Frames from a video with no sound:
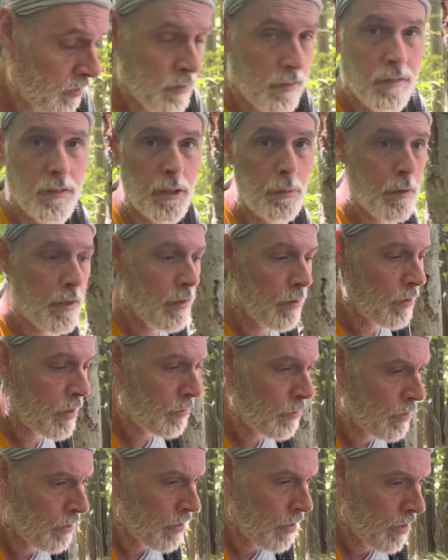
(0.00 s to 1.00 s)
spider
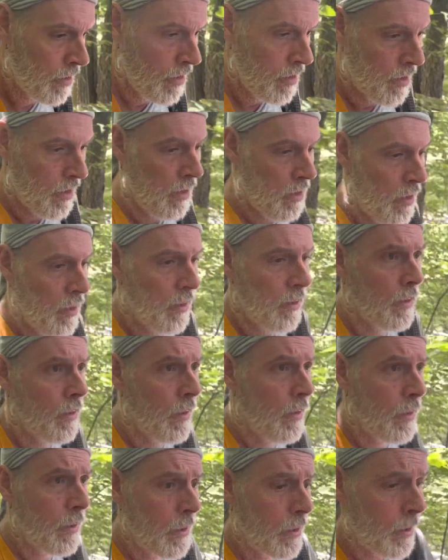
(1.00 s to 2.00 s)
web.
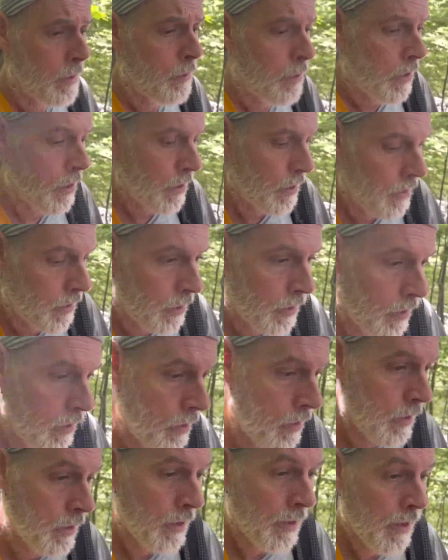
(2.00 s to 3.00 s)
And
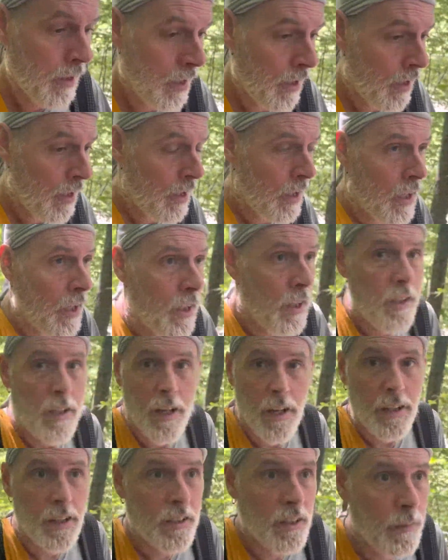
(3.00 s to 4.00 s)

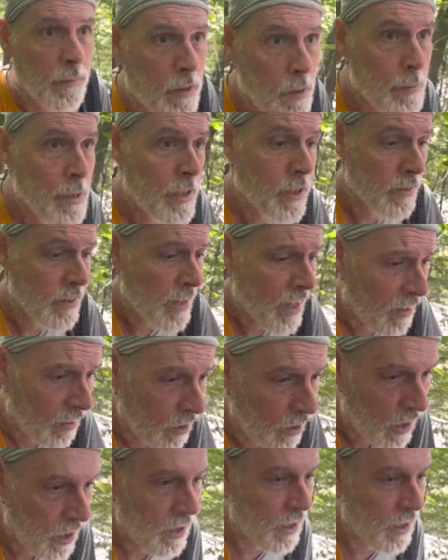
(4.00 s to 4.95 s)
yeah, I guess I'm committed now.